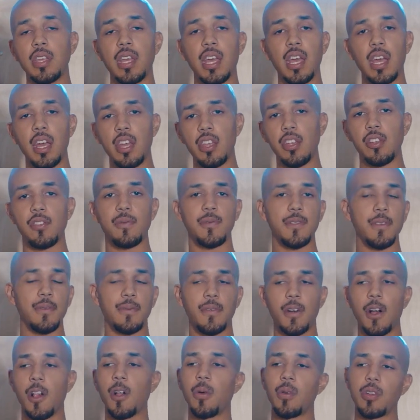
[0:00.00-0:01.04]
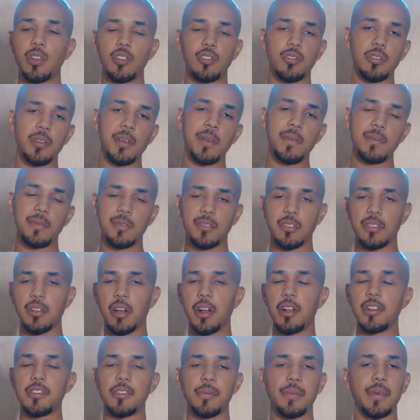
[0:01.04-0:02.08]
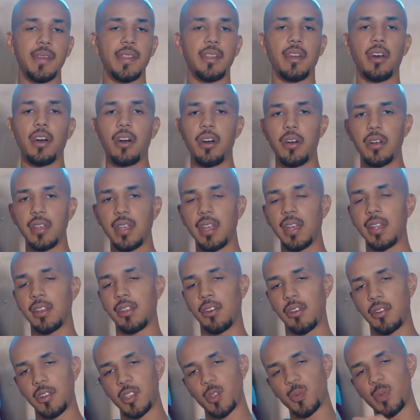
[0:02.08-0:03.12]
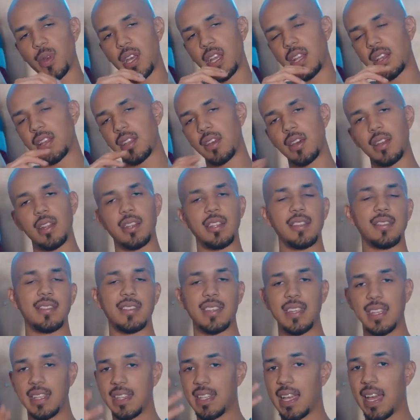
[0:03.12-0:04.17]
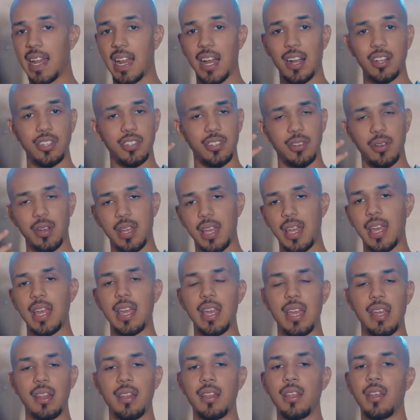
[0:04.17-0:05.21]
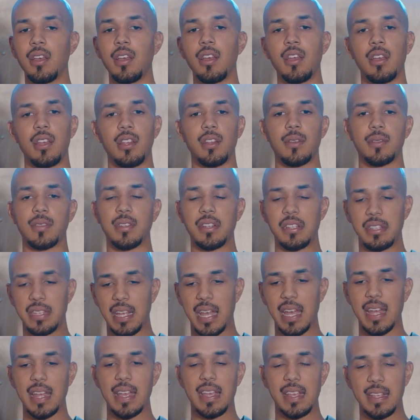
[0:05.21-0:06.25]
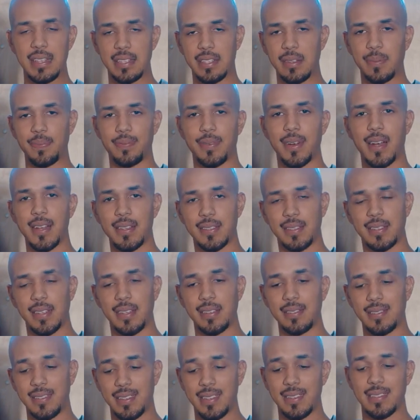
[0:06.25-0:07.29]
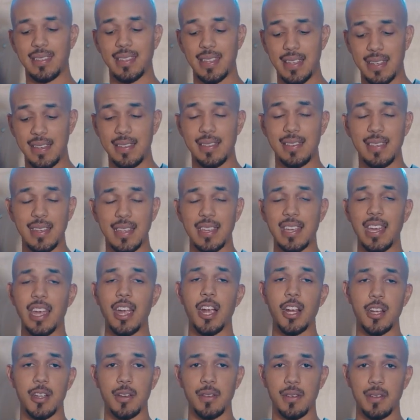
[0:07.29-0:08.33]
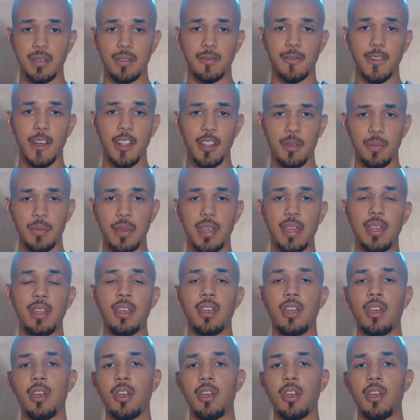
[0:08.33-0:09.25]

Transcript: yeah, you're following your dreams, you started your business, oh yeah, don't expect none of, just get that out your head, you know what I'm saying, that is the process, this is the character development,